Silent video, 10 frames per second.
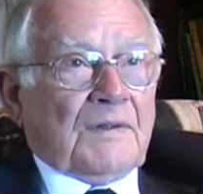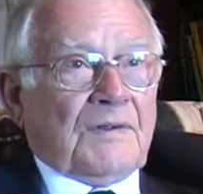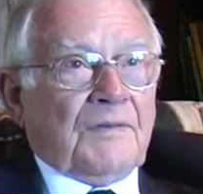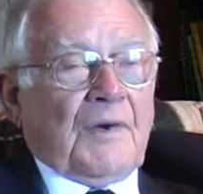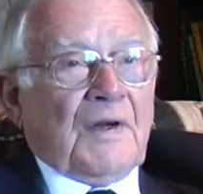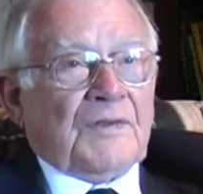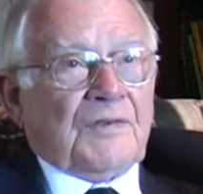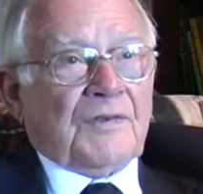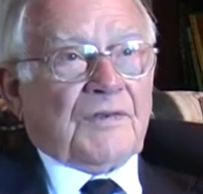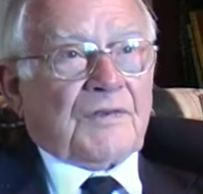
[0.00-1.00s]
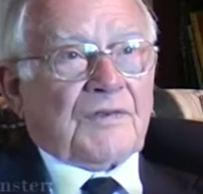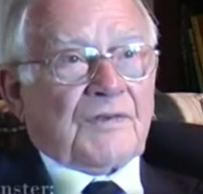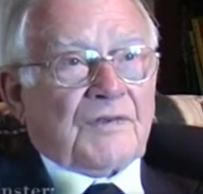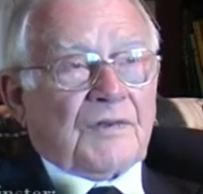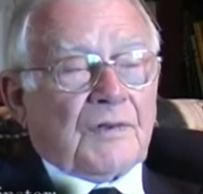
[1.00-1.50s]

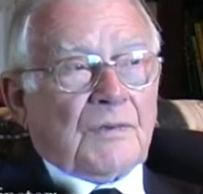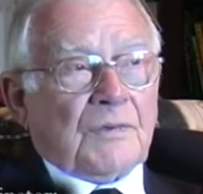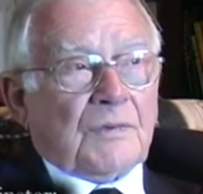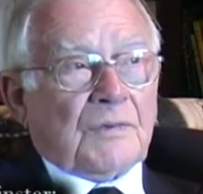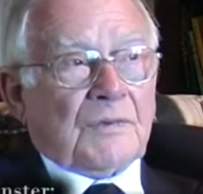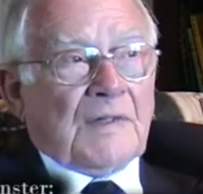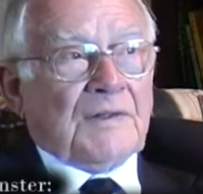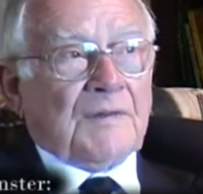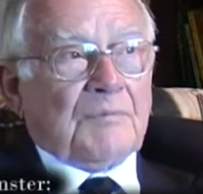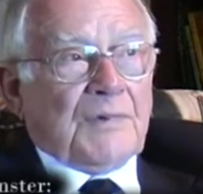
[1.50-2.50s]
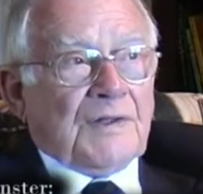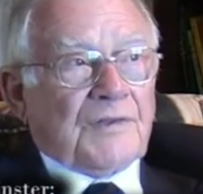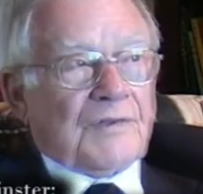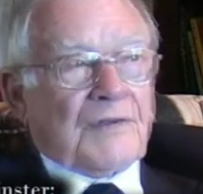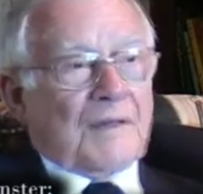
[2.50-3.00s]
devices to London
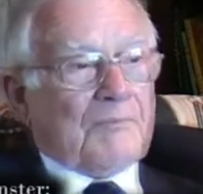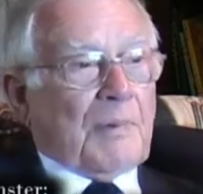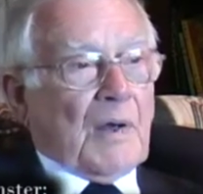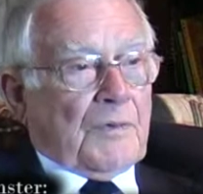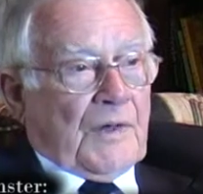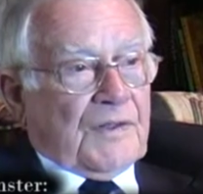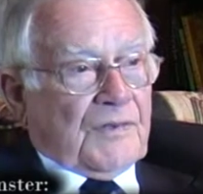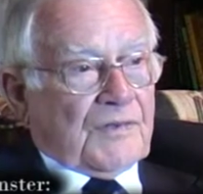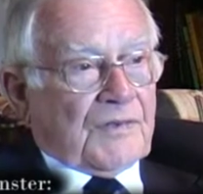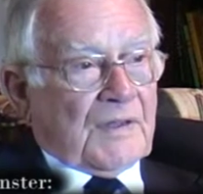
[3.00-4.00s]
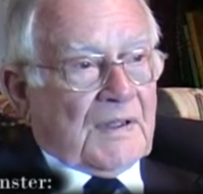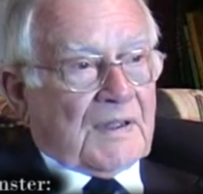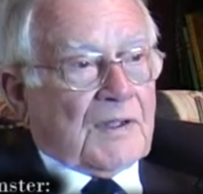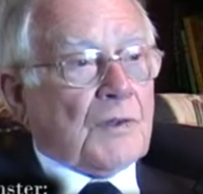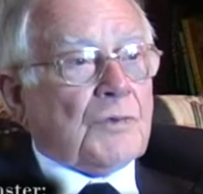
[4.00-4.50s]
Bridge boat race,
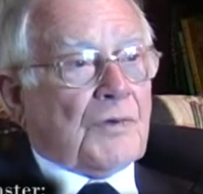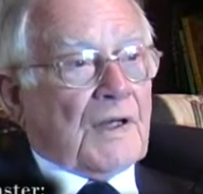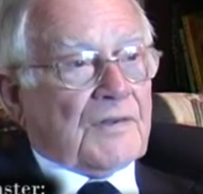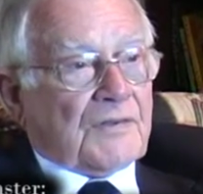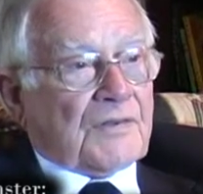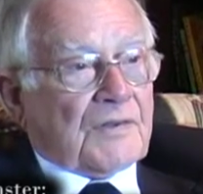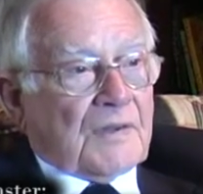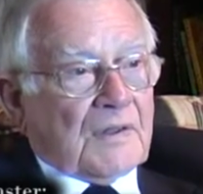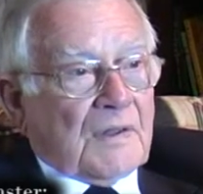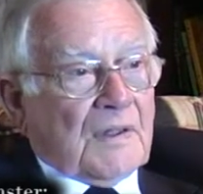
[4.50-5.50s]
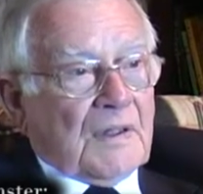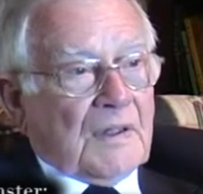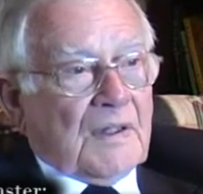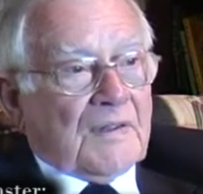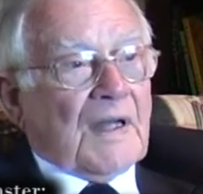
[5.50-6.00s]
canoe race
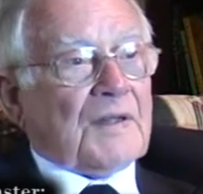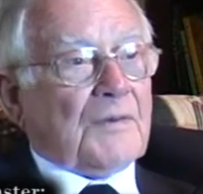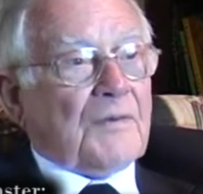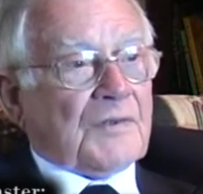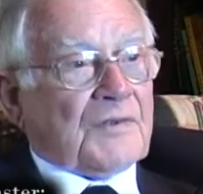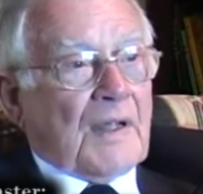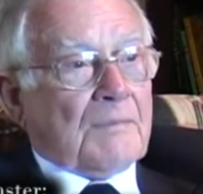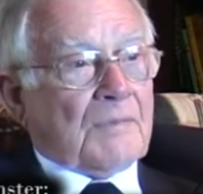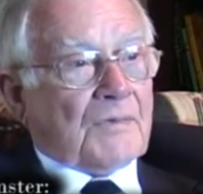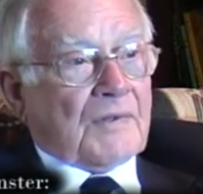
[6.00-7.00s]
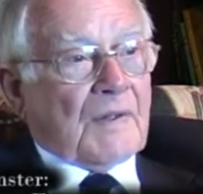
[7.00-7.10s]
down the River Thames.